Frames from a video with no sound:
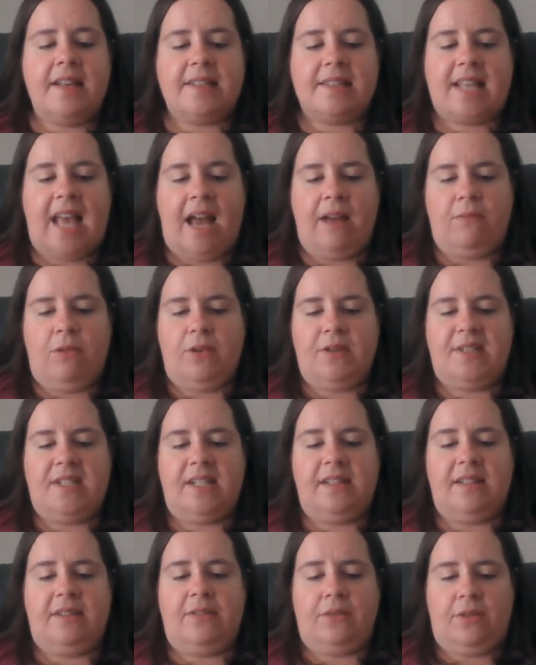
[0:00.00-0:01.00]
Scott
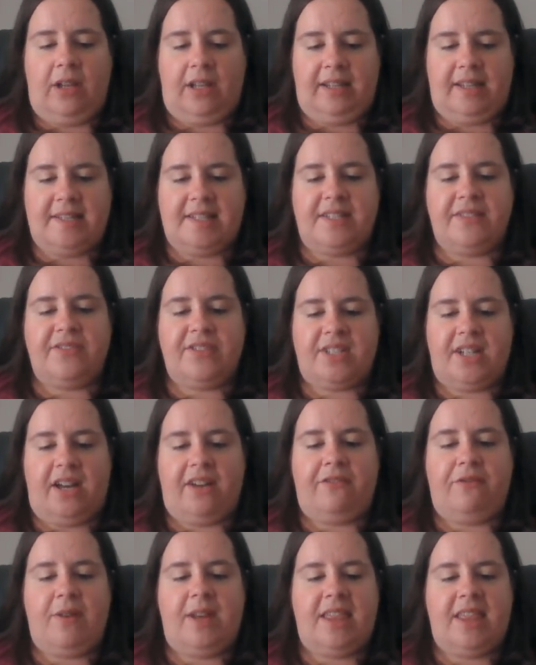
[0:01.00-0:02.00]
wrote a list of
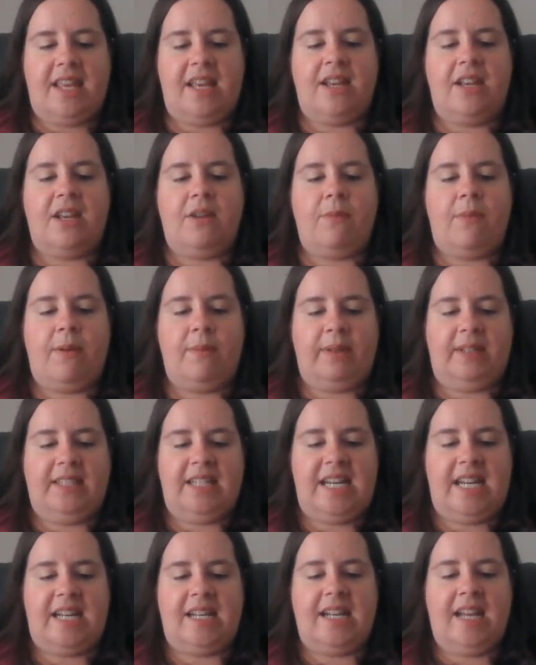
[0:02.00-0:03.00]
stuff we think we will
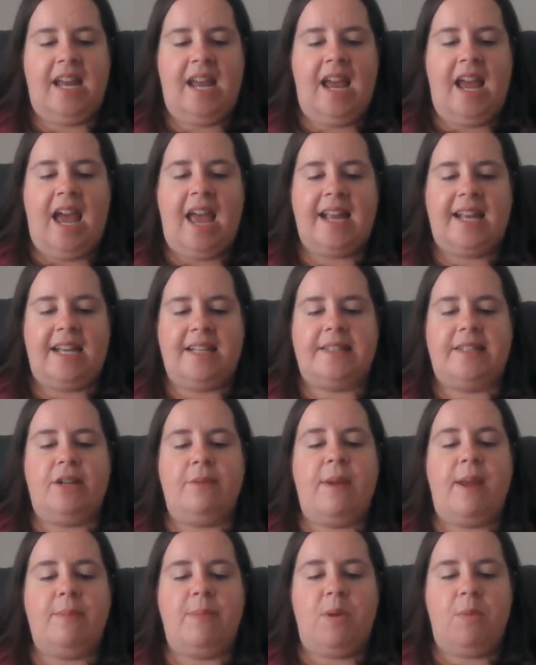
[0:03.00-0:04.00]
need. I guess there
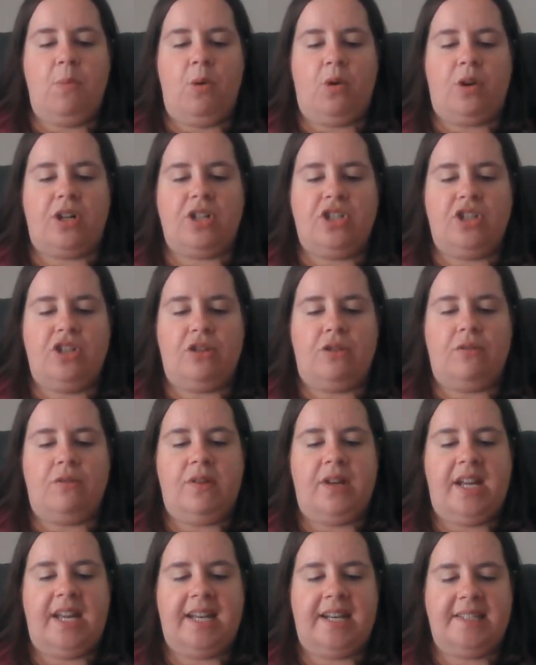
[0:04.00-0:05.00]
might be more, too.
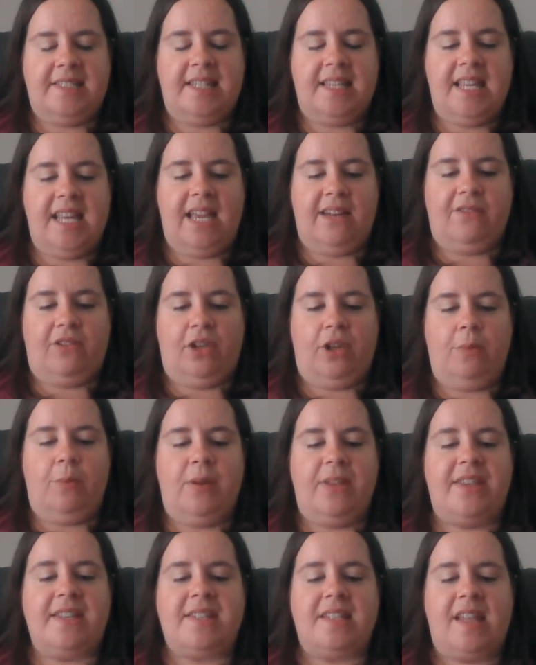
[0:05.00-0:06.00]
It is in the envelope
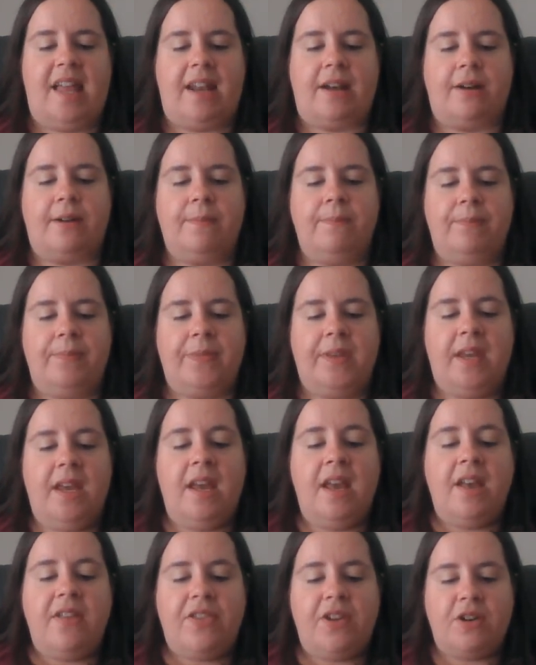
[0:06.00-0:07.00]
with this letter.
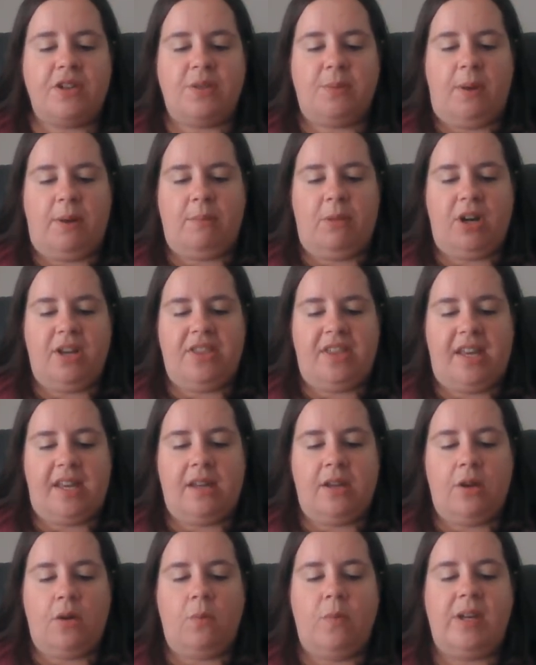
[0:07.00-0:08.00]
There is one more
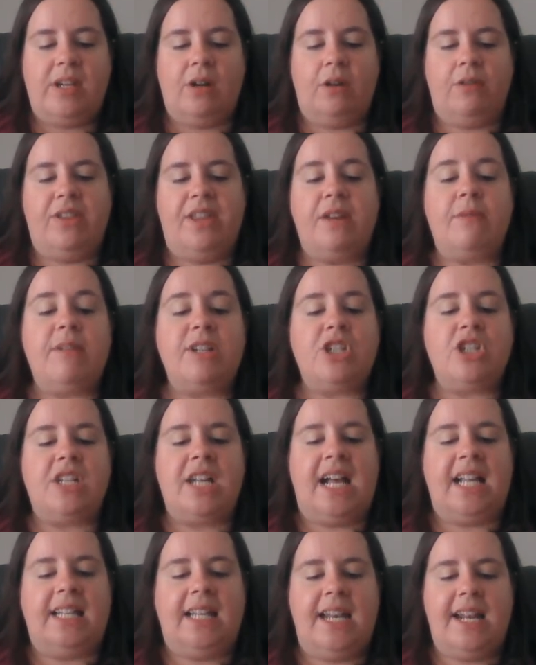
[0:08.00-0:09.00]
thing. We don't think we should
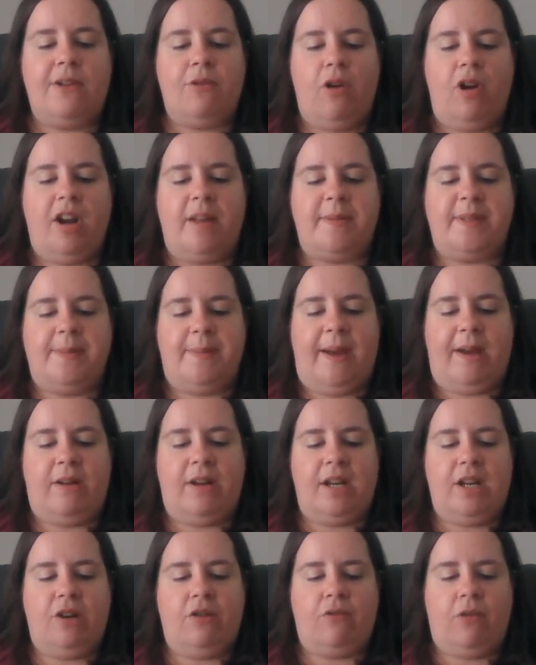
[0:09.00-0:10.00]
tell any grown-ups about
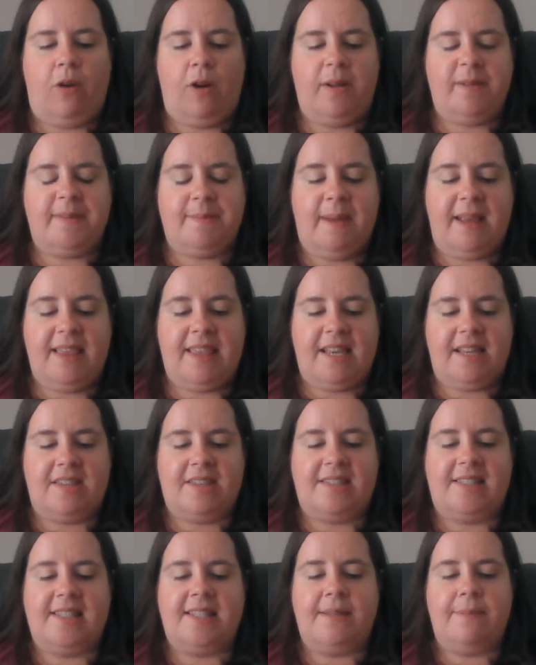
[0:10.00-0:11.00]
it. Grown-ups might think
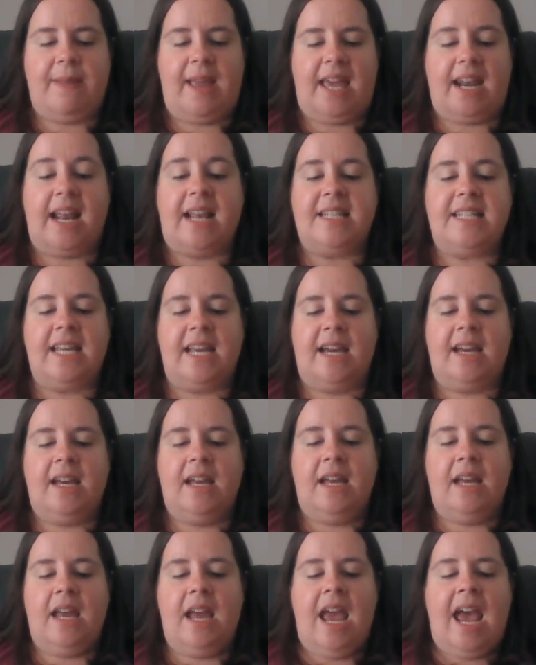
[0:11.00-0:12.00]
this is a bad idea.
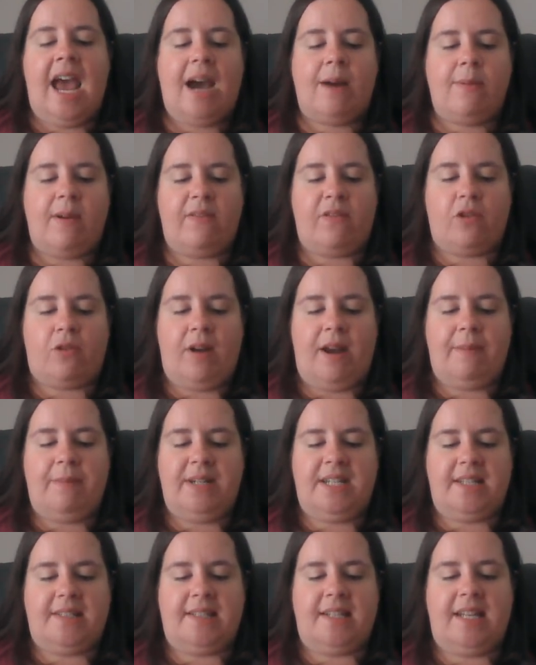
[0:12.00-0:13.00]
However, Grandpa
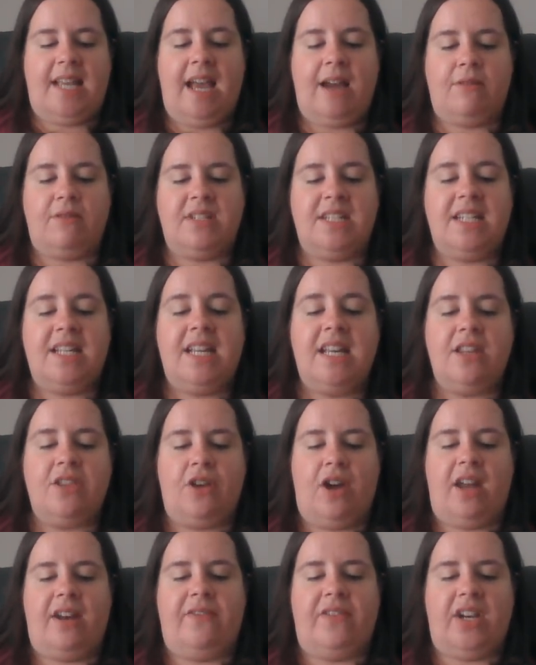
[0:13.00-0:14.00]
doesn't count. He
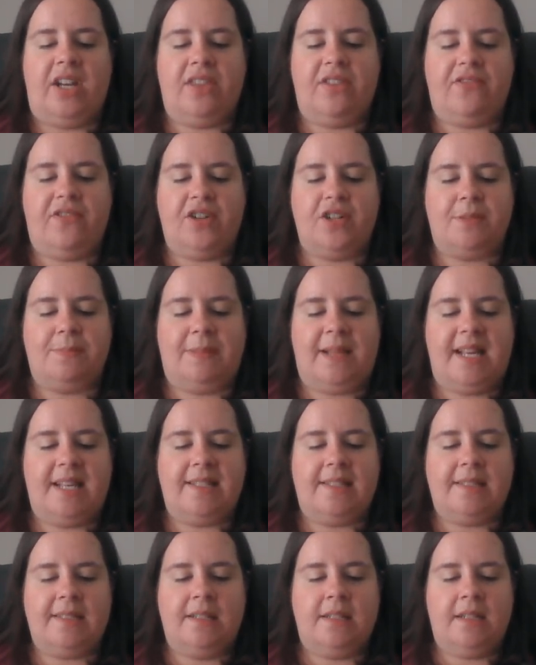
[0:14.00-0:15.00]
thought of it in the first
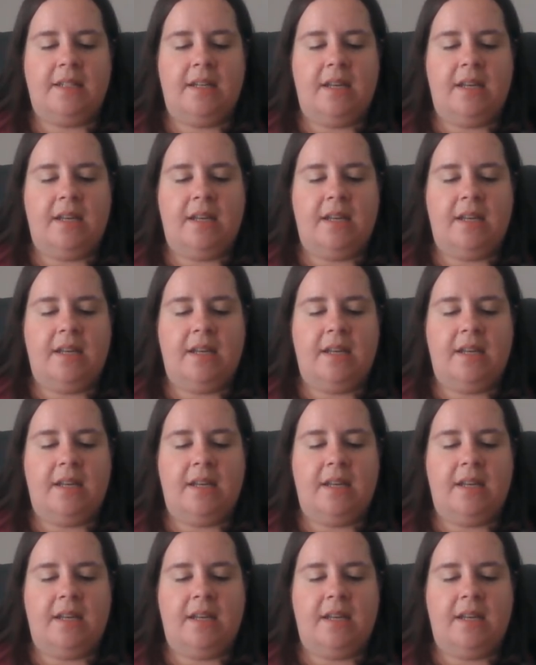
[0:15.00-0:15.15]
place.